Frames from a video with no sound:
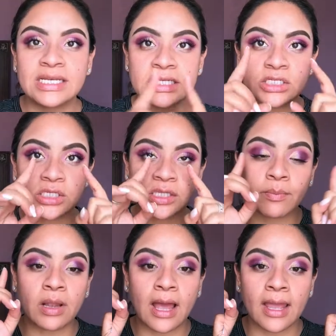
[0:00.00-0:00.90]
did just
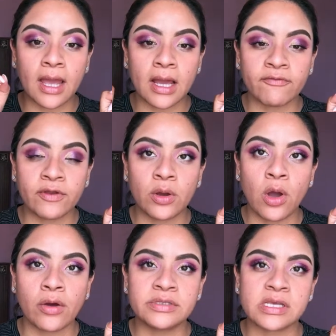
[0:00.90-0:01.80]
apply a few
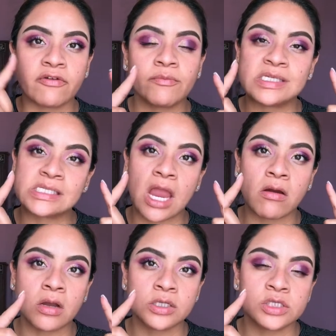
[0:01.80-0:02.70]
coats of
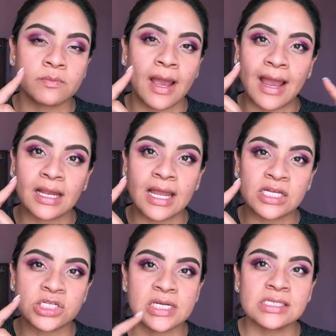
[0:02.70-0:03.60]
mascara onto my
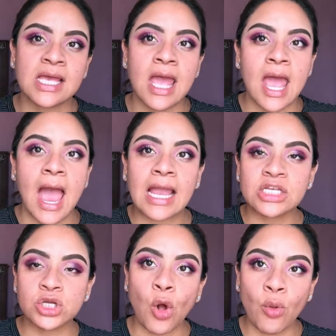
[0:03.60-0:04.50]
eyelashes. I
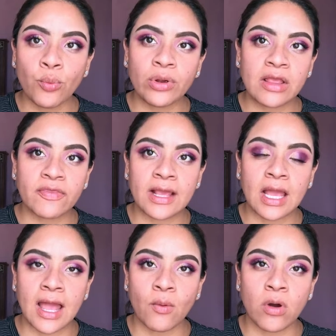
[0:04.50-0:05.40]
don't really think
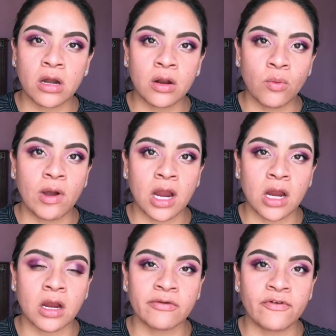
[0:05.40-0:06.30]
I want to
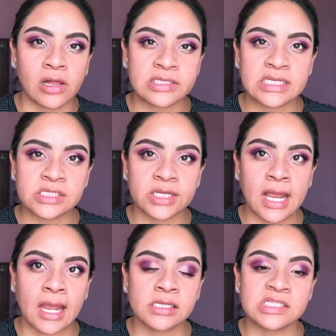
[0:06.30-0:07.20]
wear falsies
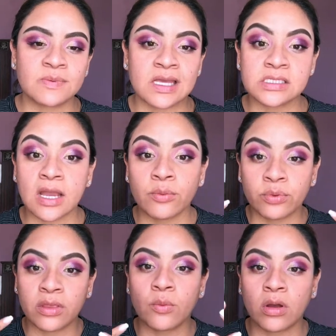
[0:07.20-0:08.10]
today just because I
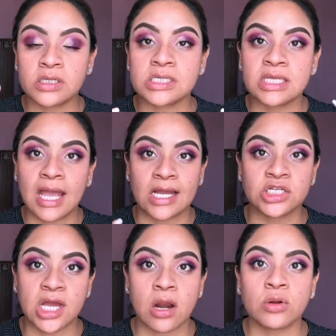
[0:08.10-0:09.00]
really want the
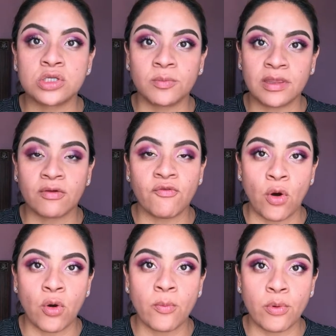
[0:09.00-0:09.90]
eyeshadow to be the
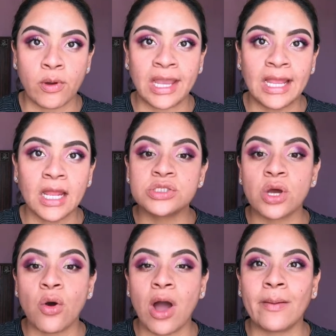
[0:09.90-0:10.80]
focal point.
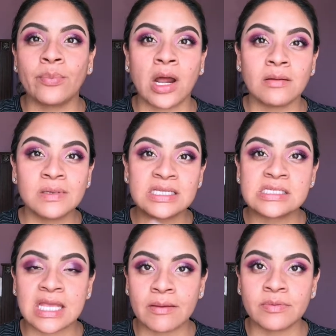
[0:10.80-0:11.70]
So I'll probably
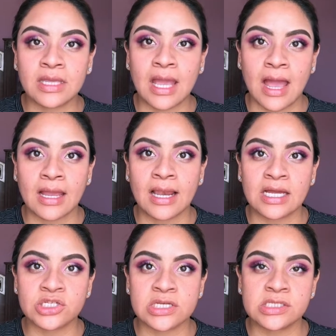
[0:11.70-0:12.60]
skip the
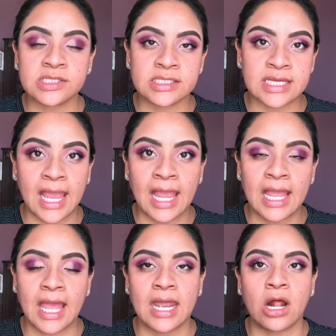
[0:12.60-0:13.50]
eyelashes
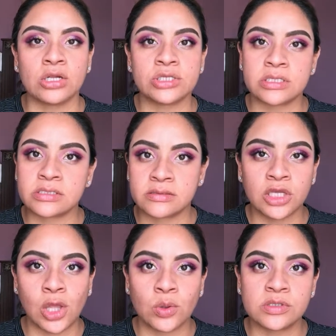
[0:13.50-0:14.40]
today and I'll just
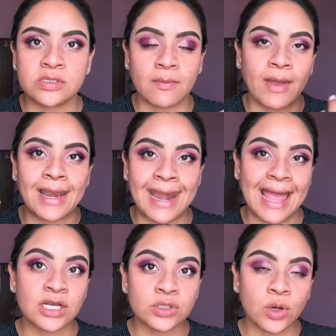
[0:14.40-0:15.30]
use my
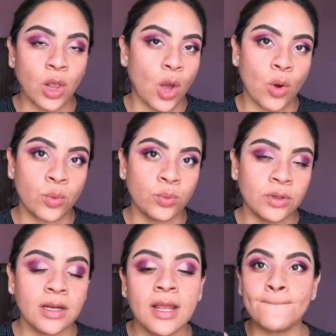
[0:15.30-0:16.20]
natural own.
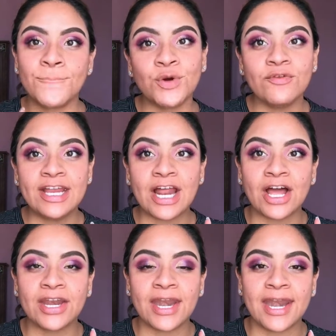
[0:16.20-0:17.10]
Moving
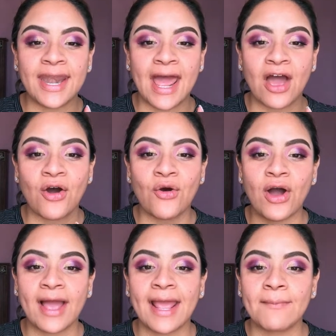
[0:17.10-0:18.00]
on, now
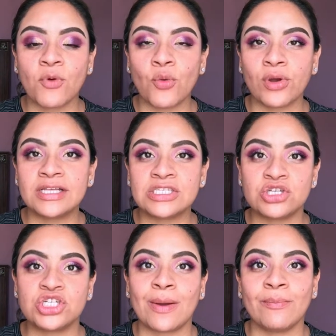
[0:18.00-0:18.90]
I am going to
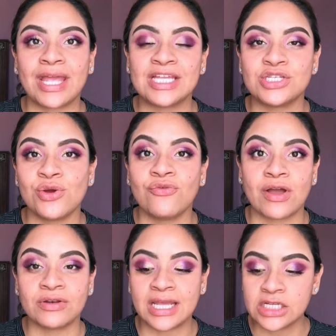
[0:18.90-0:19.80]
jump into
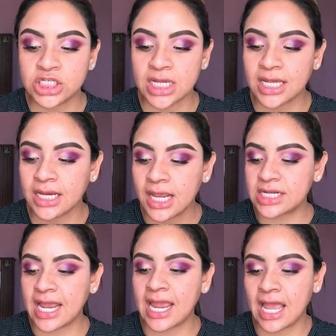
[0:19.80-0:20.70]
foundation.
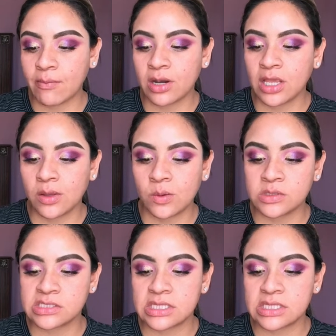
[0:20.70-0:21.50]
Today I'm going to use